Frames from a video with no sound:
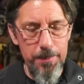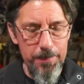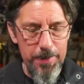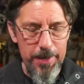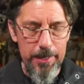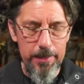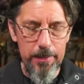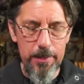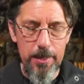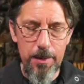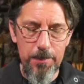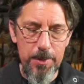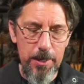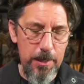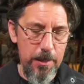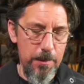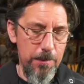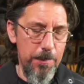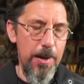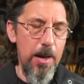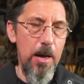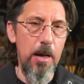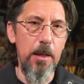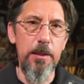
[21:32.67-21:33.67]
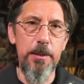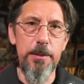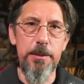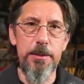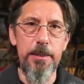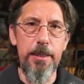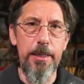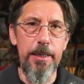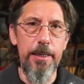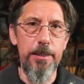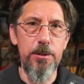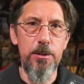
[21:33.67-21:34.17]
the pandemic,
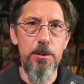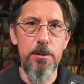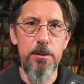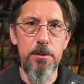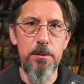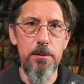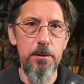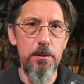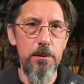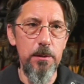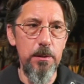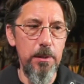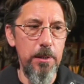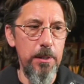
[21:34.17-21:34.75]
politics,